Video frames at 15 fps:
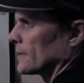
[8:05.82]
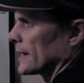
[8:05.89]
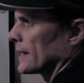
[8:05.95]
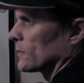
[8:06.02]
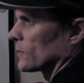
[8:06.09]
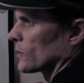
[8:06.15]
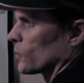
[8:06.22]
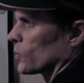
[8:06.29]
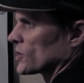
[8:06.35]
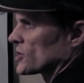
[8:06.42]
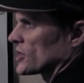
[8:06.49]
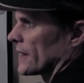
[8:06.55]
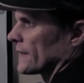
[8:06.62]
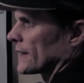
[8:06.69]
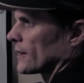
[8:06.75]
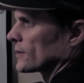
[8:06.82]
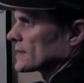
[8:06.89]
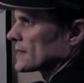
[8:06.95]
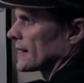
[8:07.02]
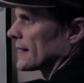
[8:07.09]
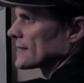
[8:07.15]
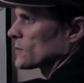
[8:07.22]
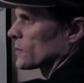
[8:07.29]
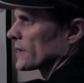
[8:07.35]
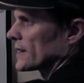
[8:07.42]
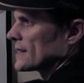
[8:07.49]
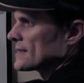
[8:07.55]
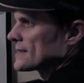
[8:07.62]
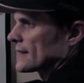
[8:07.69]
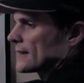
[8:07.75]
right? We're in one shot in the OTS where
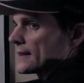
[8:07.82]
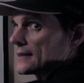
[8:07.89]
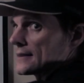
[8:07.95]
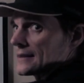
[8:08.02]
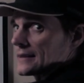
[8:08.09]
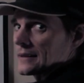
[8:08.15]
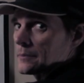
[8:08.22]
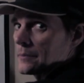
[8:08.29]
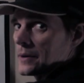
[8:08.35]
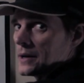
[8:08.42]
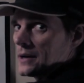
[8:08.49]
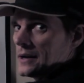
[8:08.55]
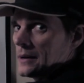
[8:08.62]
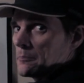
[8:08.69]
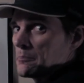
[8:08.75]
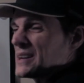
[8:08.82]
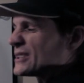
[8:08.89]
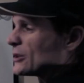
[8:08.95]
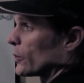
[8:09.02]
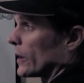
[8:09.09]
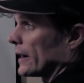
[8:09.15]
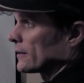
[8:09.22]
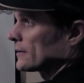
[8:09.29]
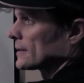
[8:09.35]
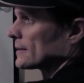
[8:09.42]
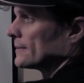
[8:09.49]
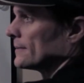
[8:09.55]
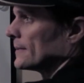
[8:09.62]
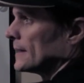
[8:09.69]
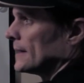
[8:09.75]
he's in the midground.
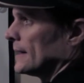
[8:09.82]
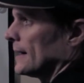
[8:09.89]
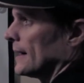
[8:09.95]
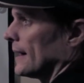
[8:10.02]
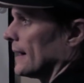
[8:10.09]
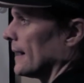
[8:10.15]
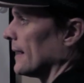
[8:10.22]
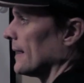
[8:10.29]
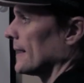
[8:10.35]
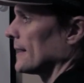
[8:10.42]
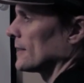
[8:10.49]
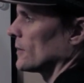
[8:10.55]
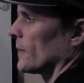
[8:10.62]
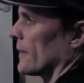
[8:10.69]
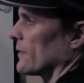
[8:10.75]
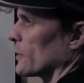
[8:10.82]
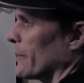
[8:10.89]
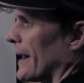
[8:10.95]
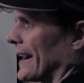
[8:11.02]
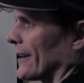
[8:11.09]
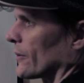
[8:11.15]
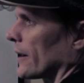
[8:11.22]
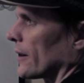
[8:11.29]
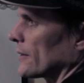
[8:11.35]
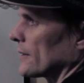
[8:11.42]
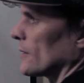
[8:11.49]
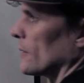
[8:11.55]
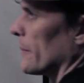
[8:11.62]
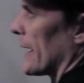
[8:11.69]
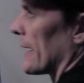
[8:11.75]
You have your background, you
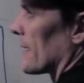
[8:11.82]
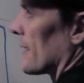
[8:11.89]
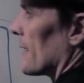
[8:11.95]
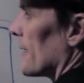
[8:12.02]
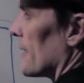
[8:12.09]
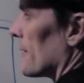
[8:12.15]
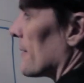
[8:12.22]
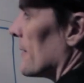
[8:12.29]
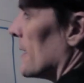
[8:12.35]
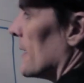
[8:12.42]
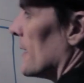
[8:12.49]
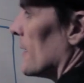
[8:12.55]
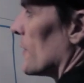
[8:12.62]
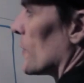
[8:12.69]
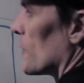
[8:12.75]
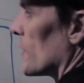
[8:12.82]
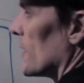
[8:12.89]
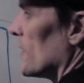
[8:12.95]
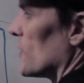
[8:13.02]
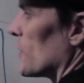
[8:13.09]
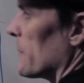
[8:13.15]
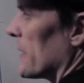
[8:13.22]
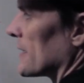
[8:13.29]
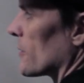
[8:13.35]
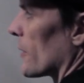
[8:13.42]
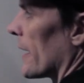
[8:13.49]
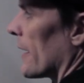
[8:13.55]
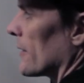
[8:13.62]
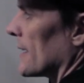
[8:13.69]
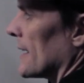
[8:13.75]
know, back here. So he's the
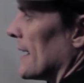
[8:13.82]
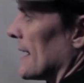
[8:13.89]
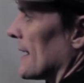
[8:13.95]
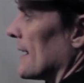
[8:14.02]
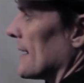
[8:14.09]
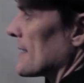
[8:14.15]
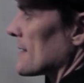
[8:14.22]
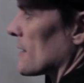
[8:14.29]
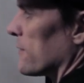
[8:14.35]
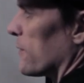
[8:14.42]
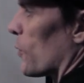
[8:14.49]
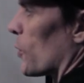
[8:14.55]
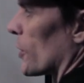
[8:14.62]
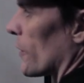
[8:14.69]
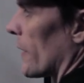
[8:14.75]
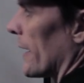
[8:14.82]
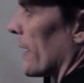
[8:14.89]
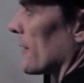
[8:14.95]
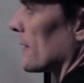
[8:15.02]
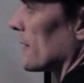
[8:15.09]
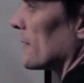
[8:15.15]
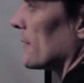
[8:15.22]
midground, he's the foreground.